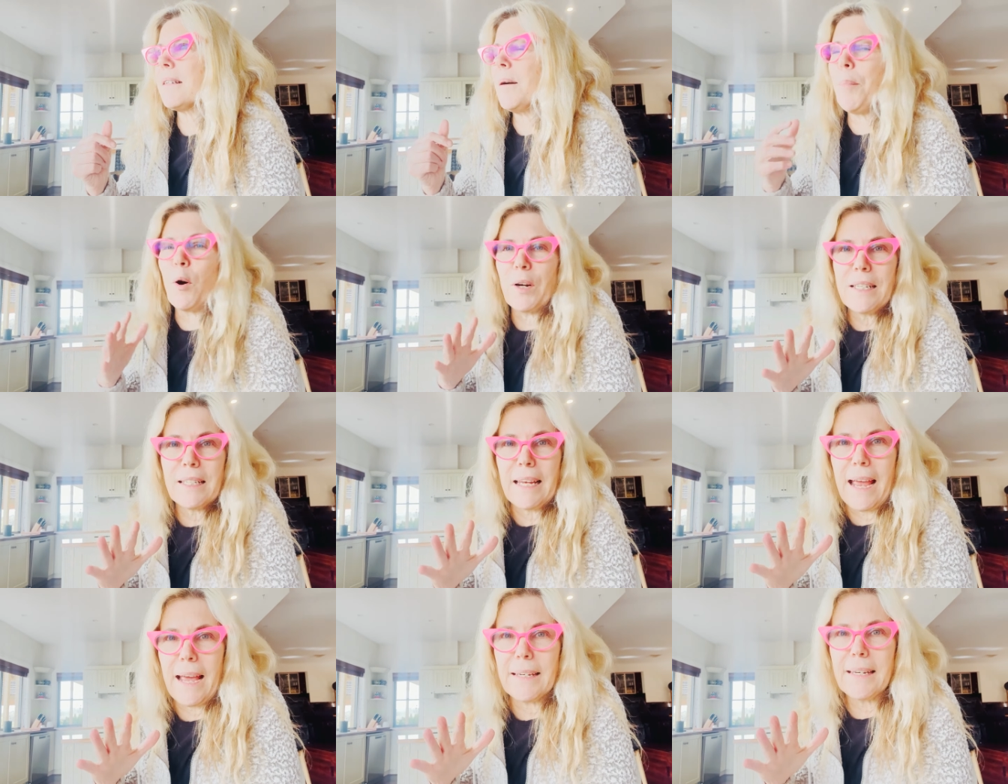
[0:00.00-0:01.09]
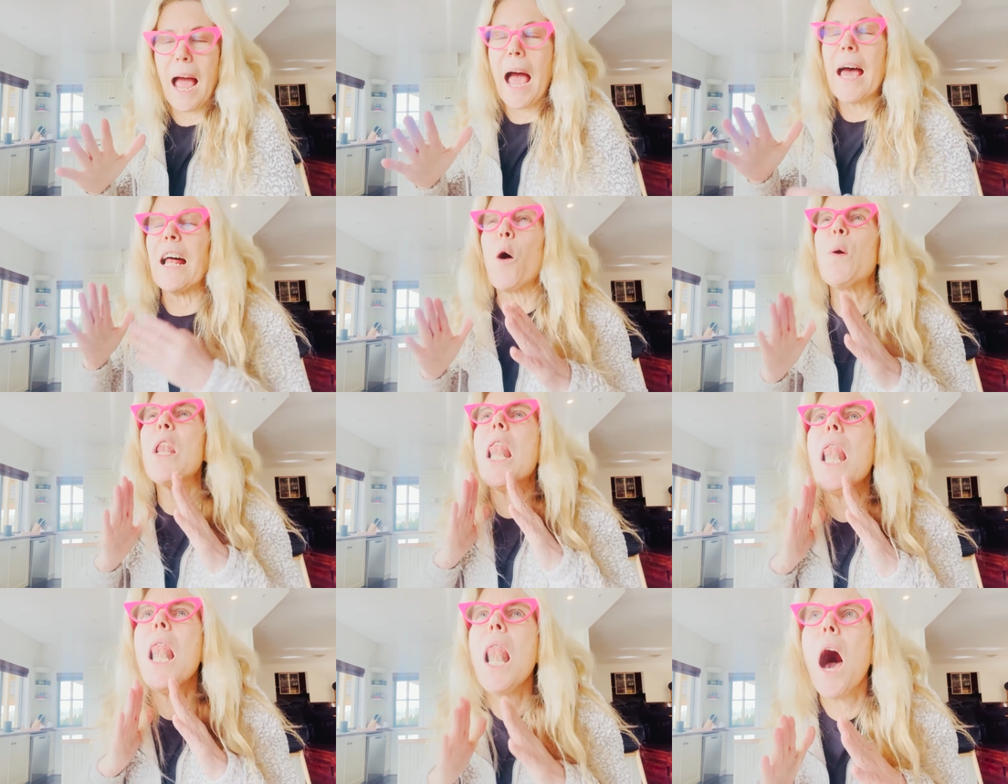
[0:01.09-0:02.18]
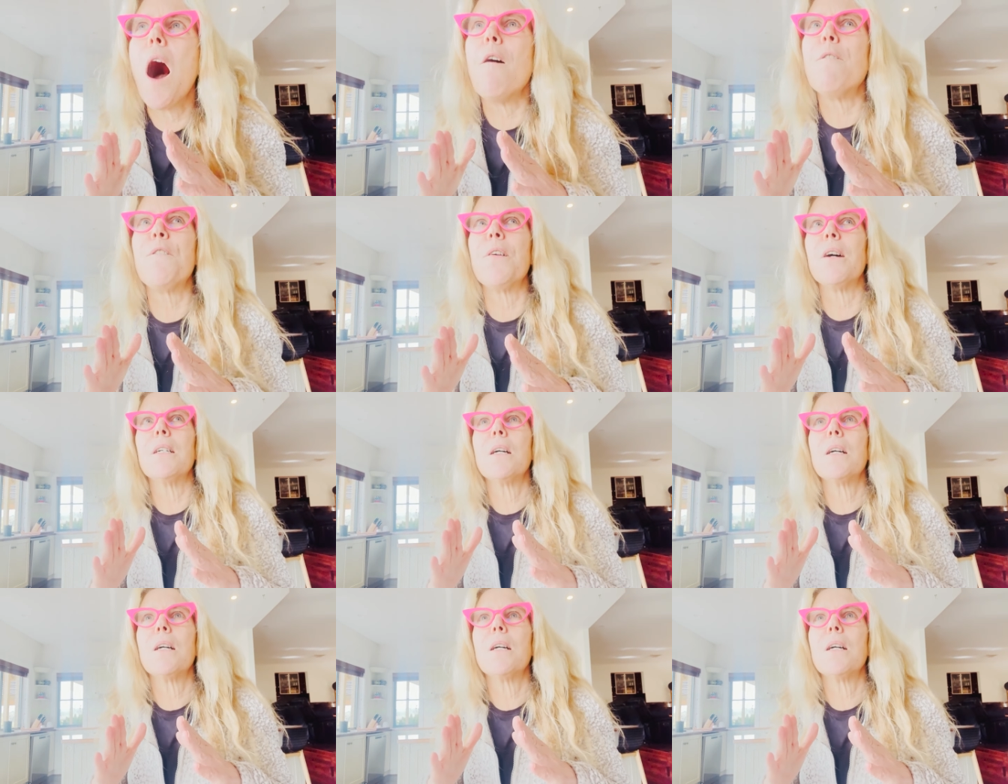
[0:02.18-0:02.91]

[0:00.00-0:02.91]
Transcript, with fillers: body scan and I would love,